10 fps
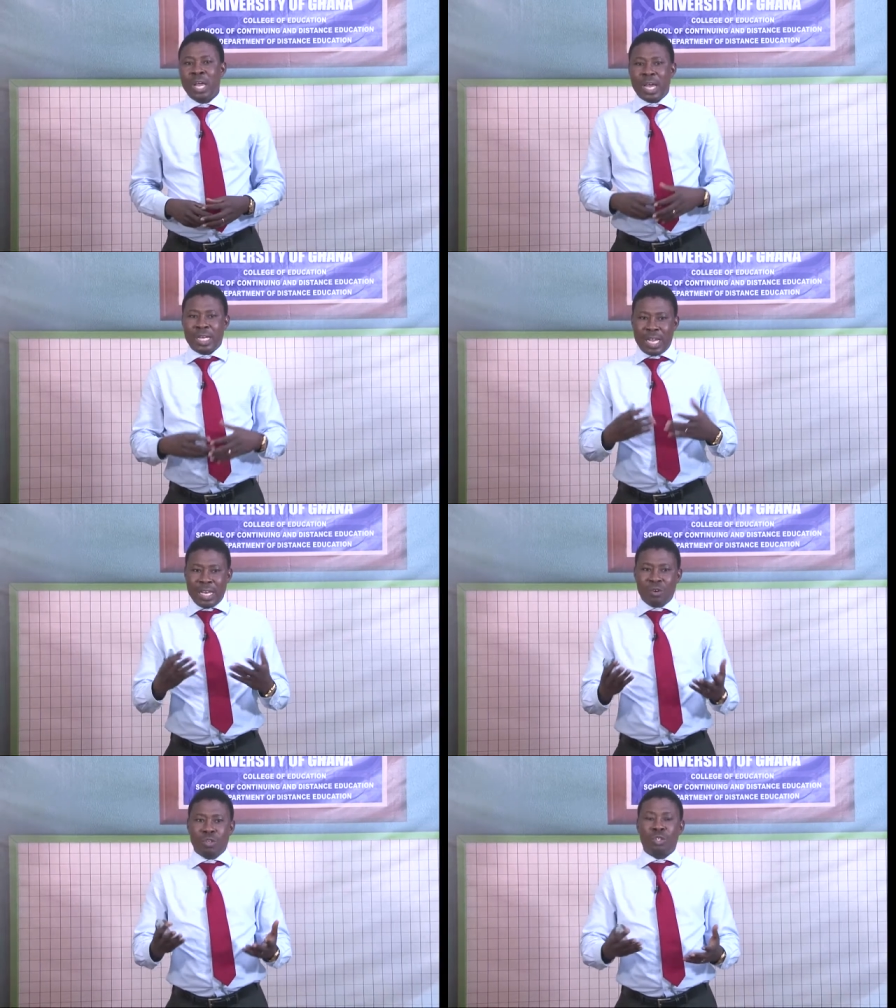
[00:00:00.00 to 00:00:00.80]
And then
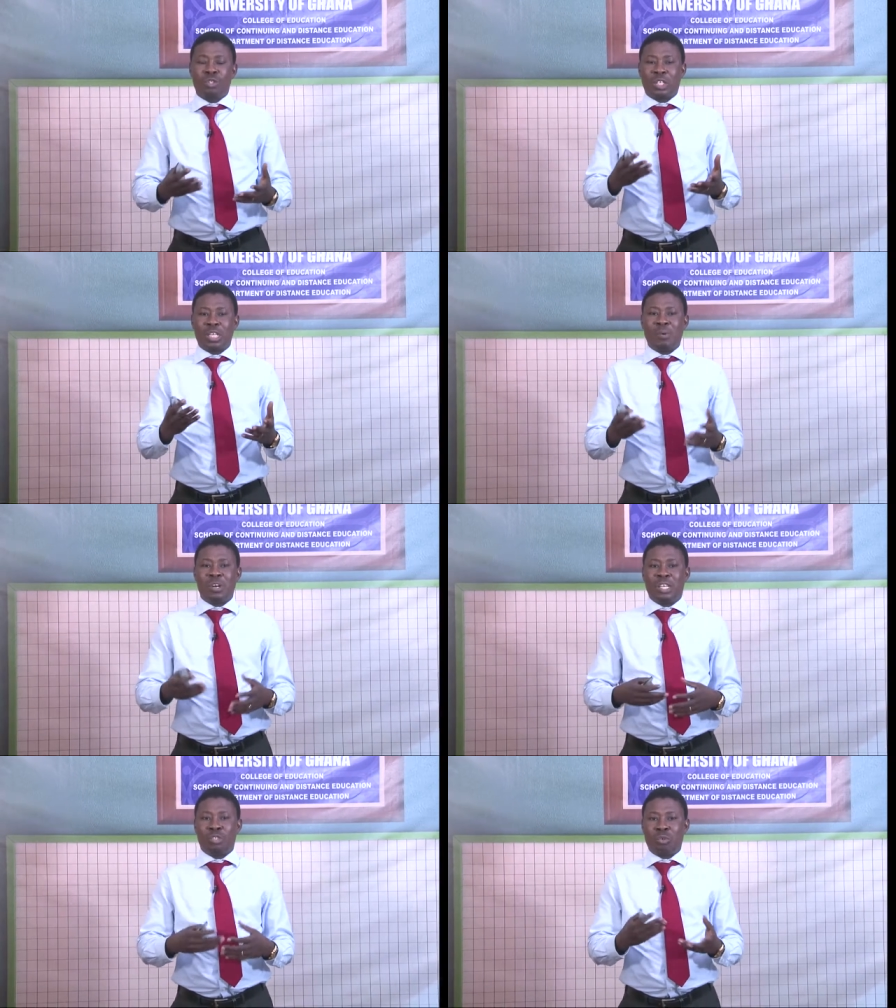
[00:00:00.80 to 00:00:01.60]
he also talks
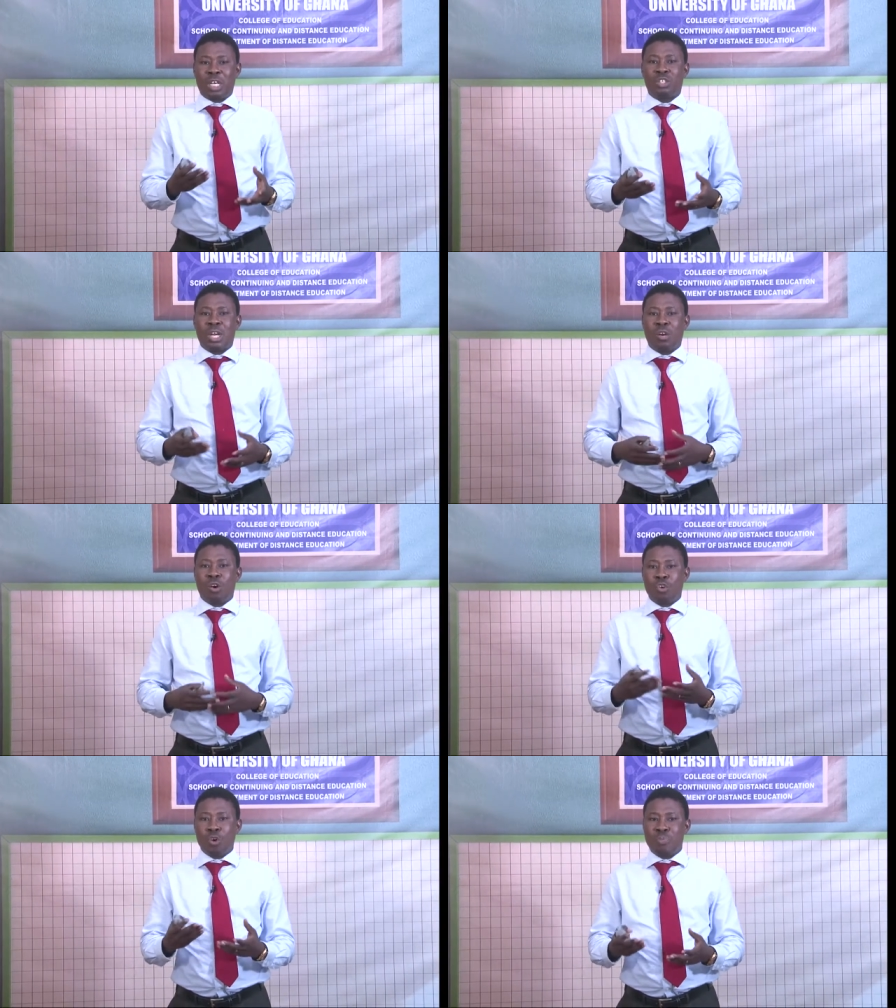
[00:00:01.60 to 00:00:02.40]
about the structural
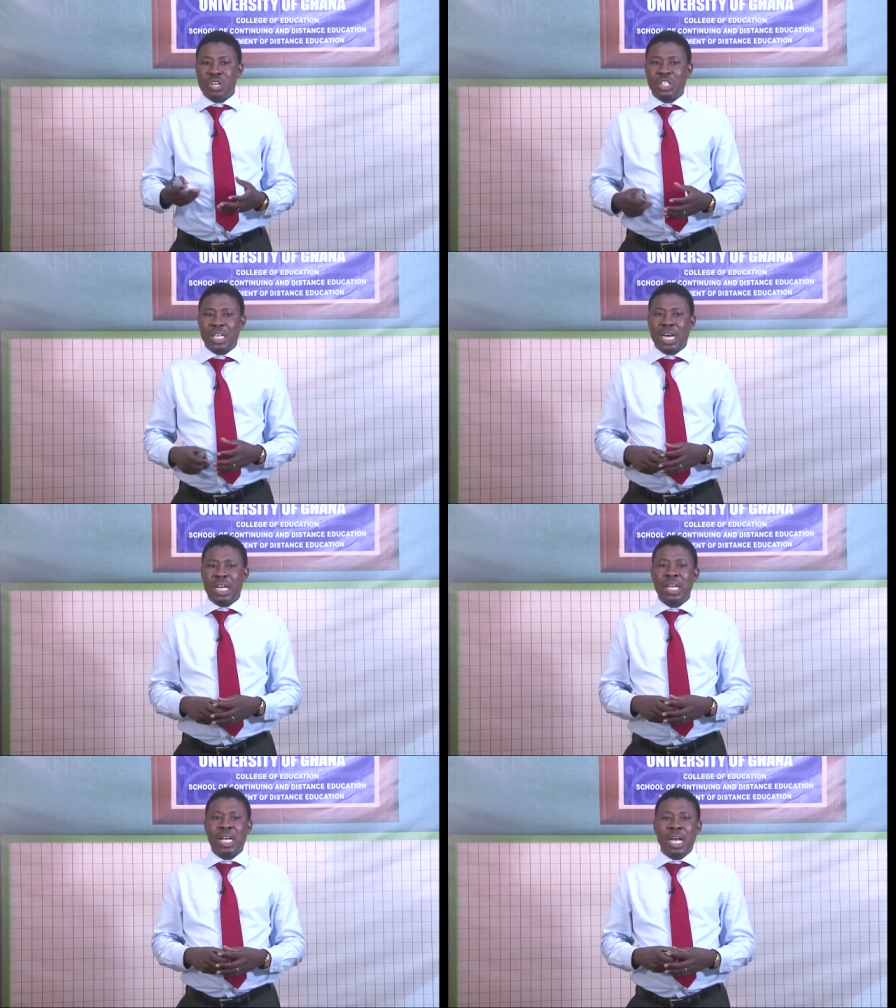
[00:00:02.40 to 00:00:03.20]
or the operational